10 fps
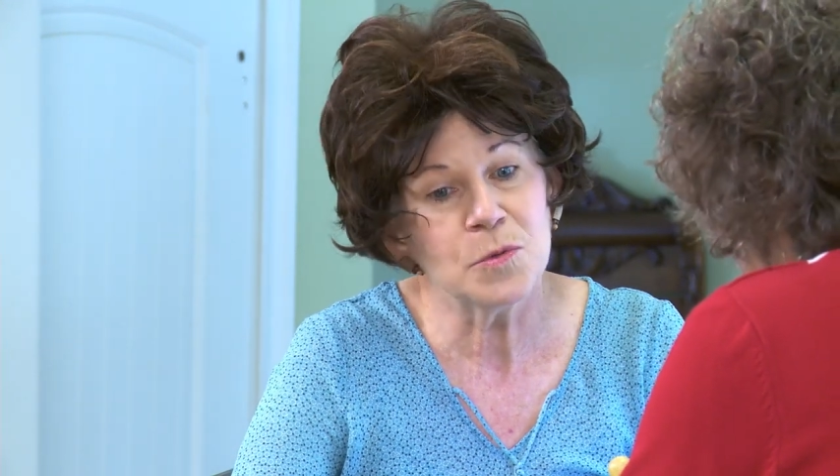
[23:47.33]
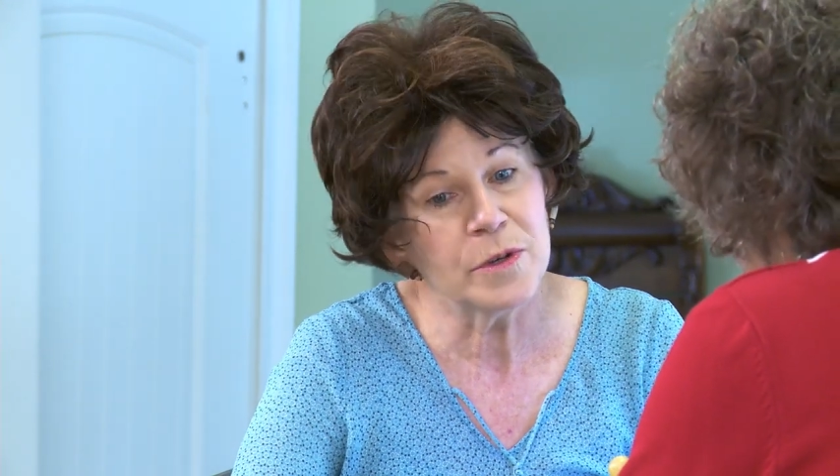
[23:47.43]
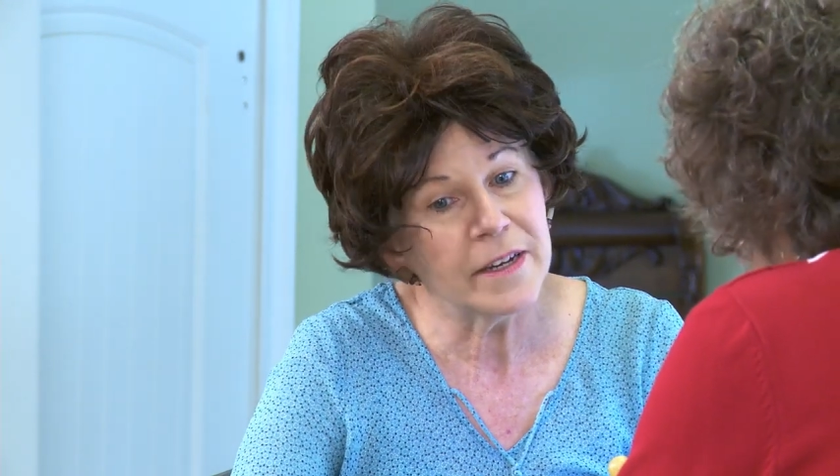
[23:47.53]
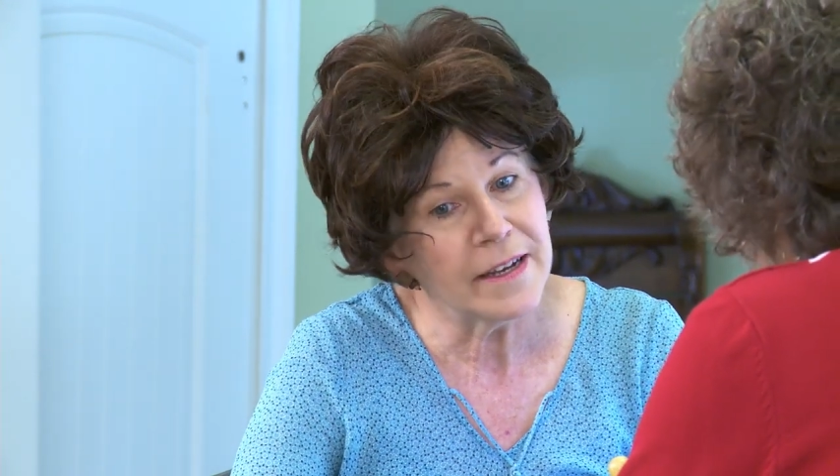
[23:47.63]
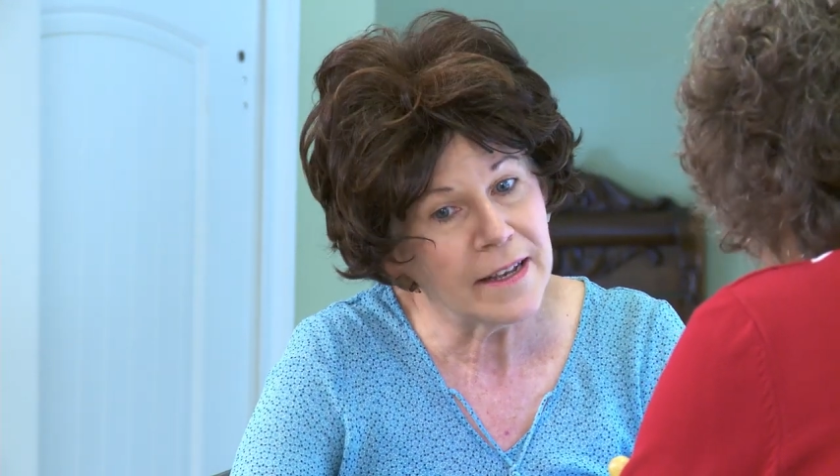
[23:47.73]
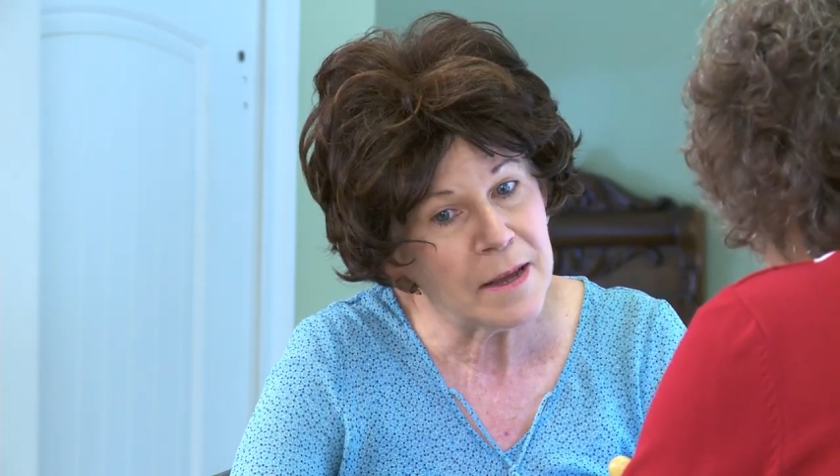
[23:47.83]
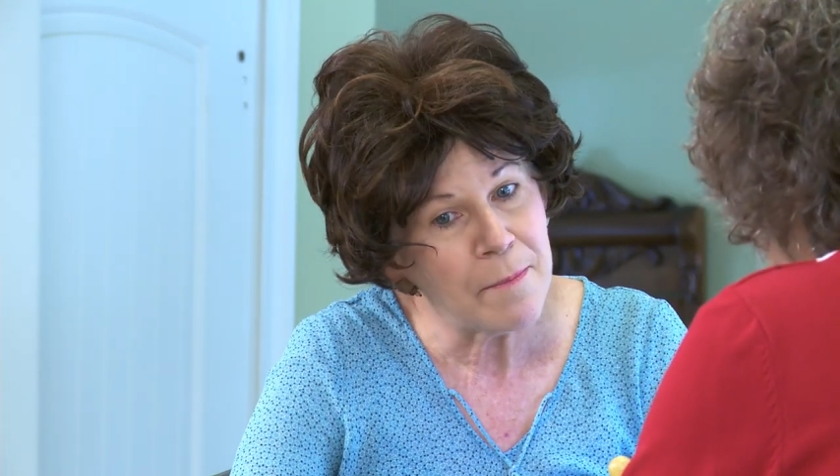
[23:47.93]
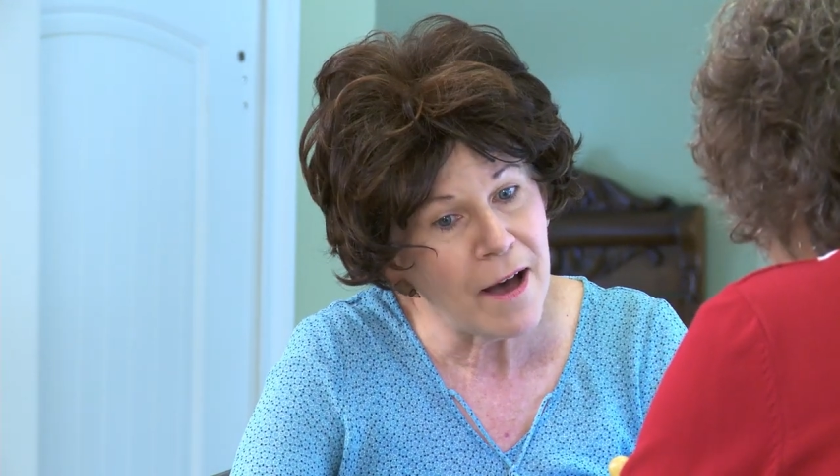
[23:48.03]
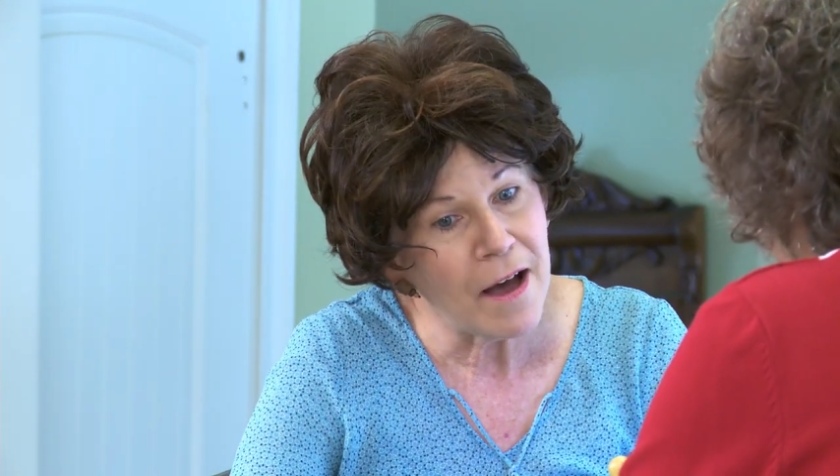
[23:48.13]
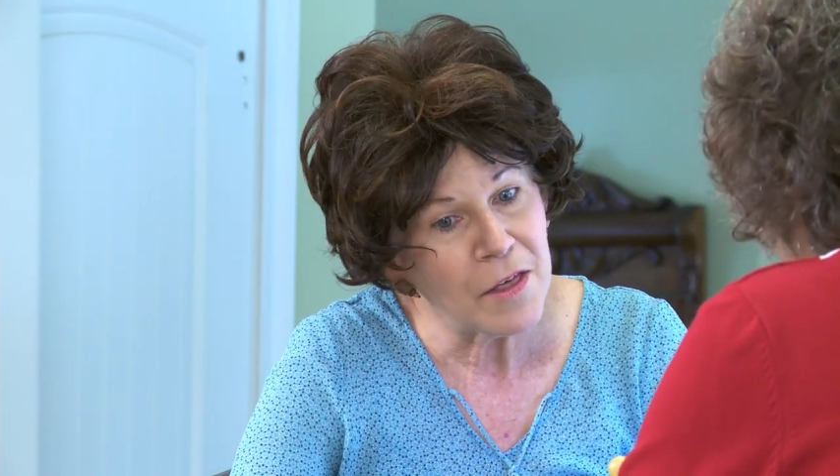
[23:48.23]
really
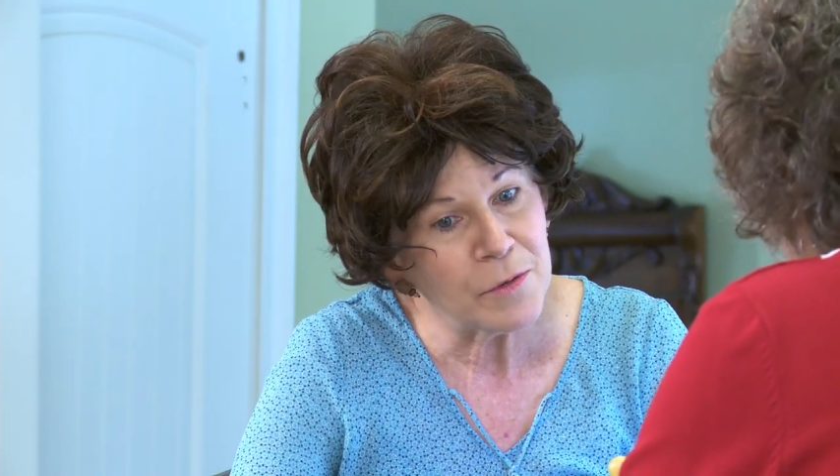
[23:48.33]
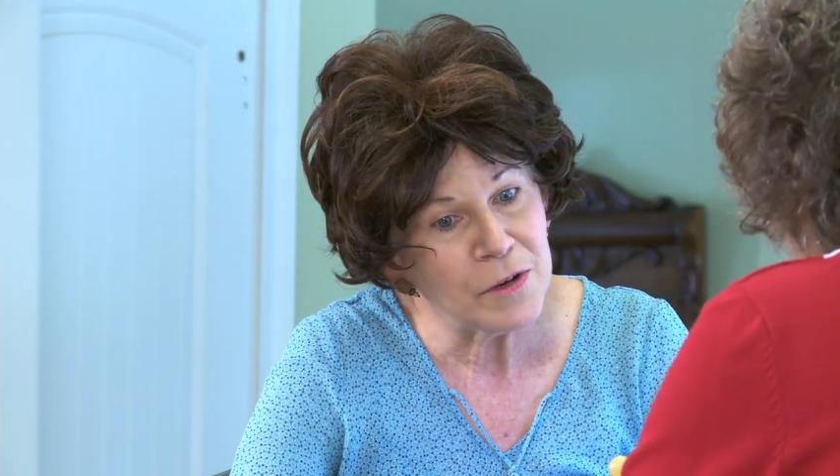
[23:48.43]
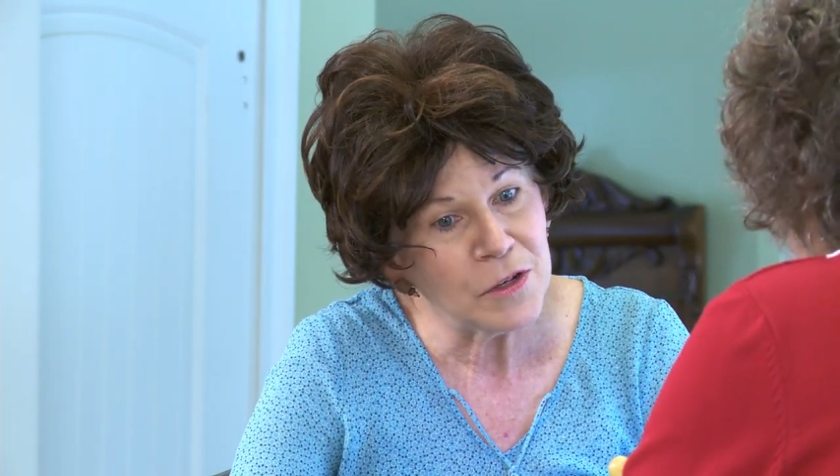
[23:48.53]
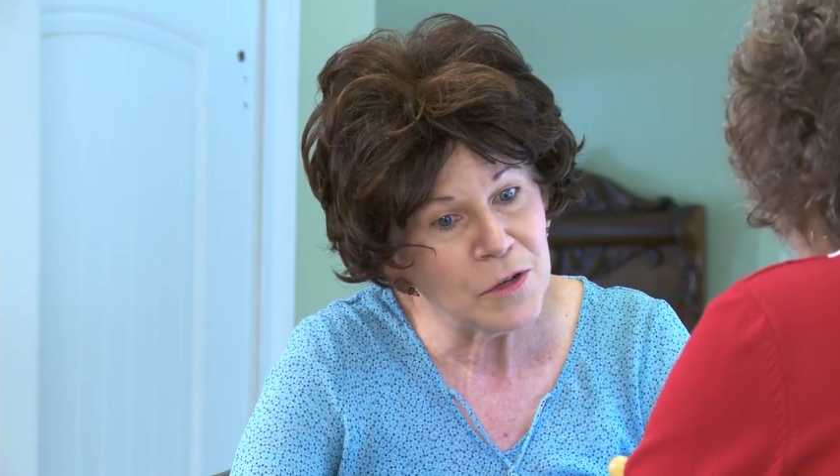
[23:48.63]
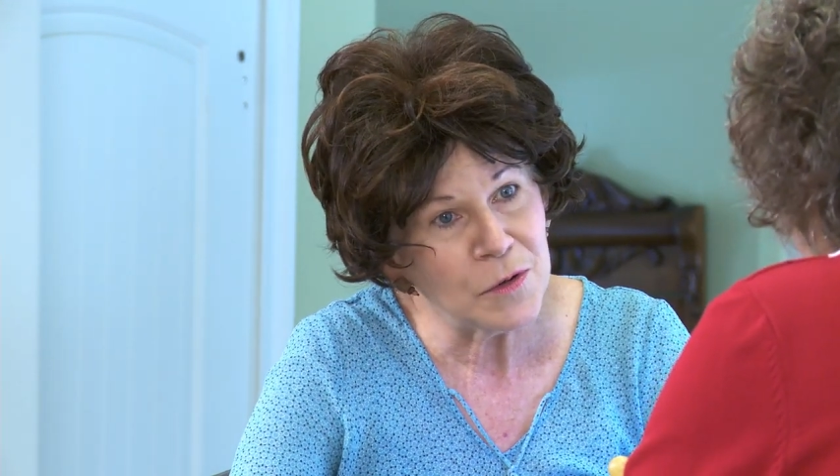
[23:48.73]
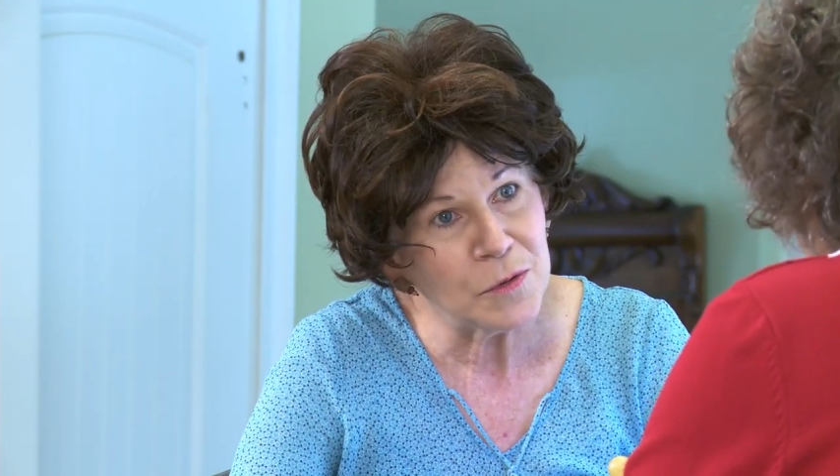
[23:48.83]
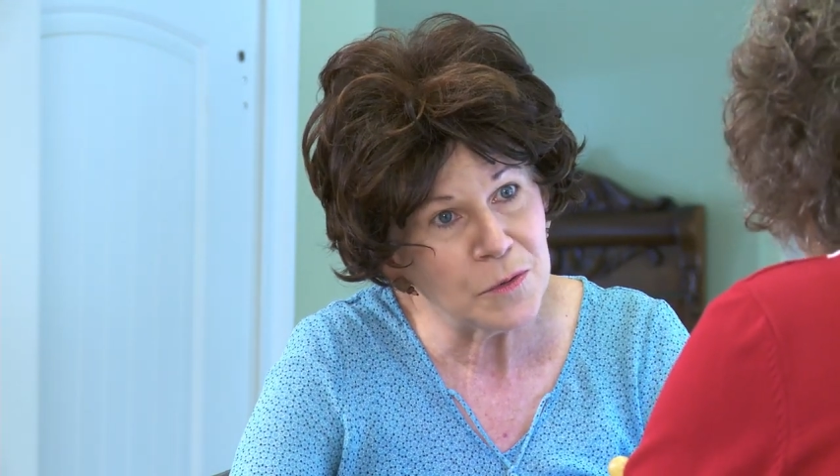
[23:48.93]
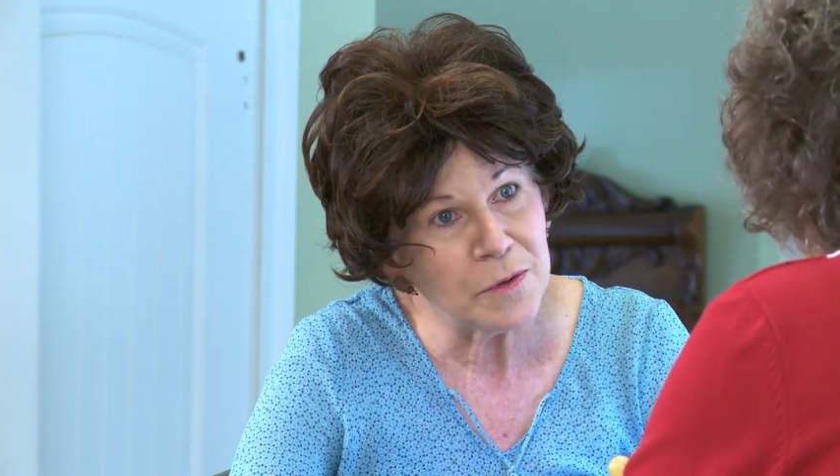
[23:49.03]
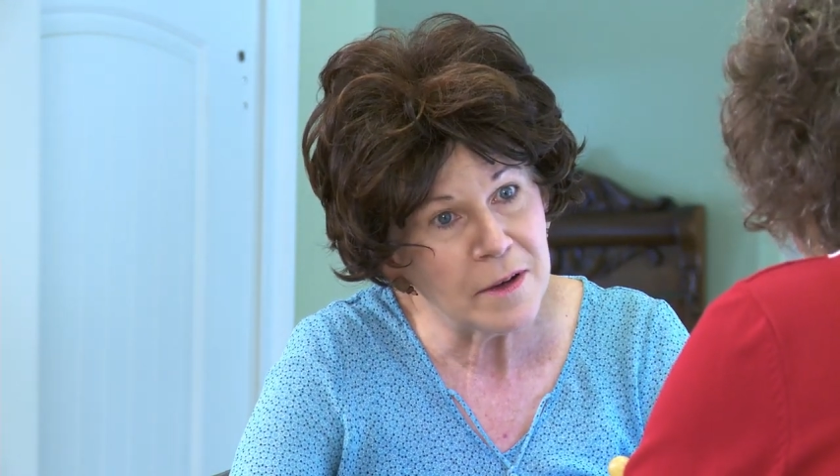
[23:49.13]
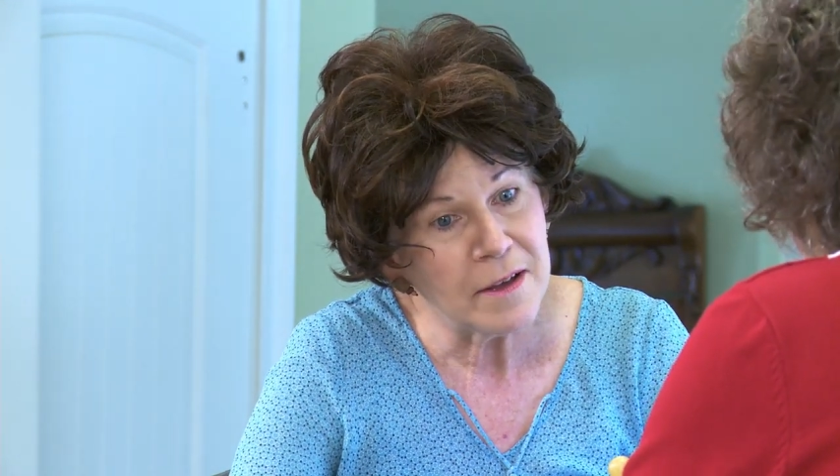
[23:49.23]
bothering you.